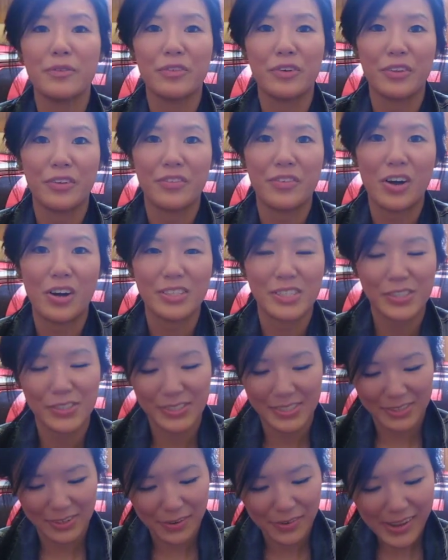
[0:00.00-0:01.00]
for the fall too,
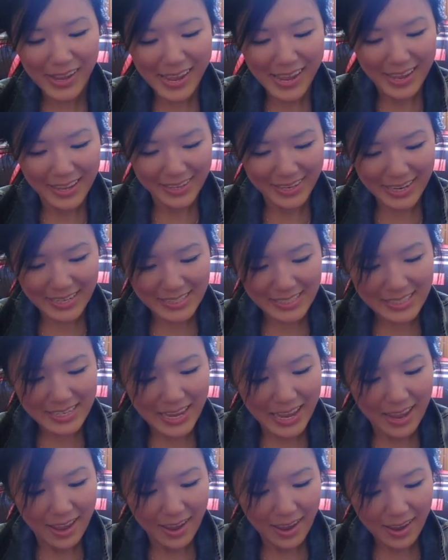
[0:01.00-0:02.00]
so yes.
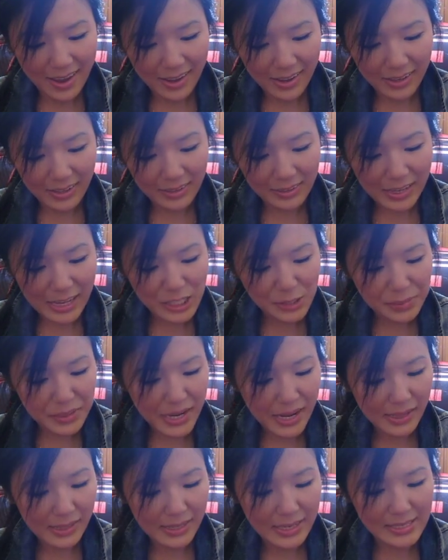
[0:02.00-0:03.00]
And last but
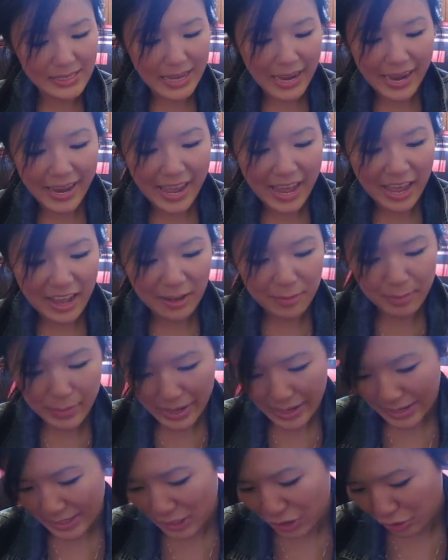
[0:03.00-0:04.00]
not least, I have
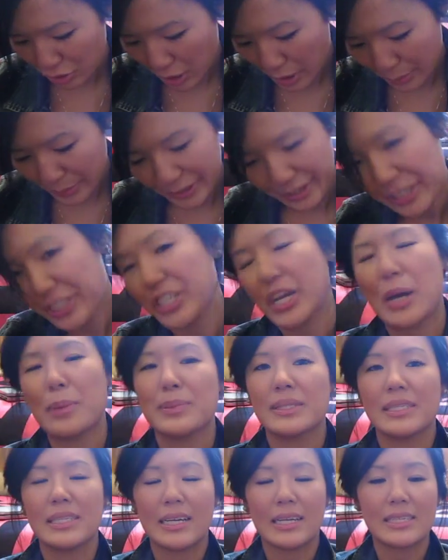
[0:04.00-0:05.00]
my strawberry
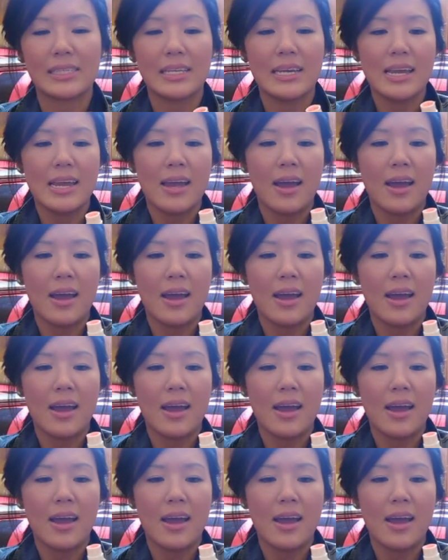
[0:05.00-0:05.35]
chapsticks.